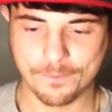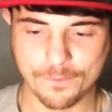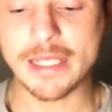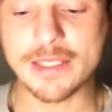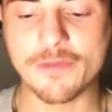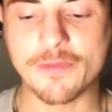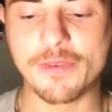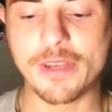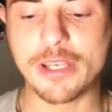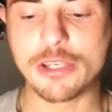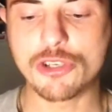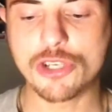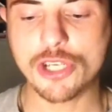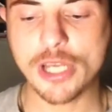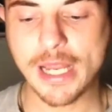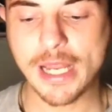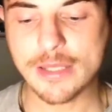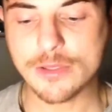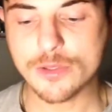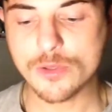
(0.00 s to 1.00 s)
That's
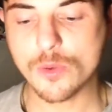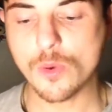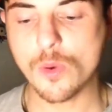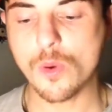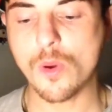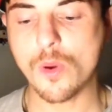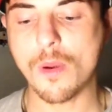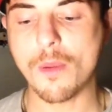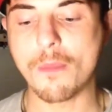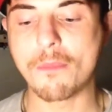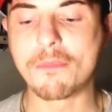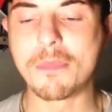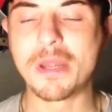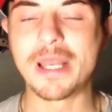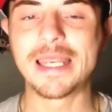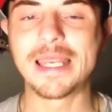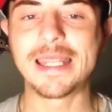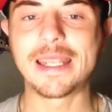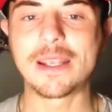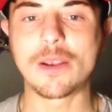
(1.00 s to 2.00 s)
Vincenzo
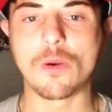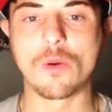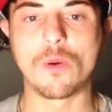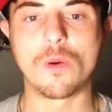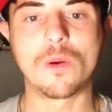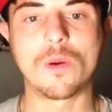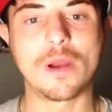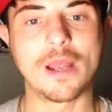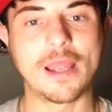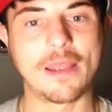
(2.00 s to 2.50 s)
Millico,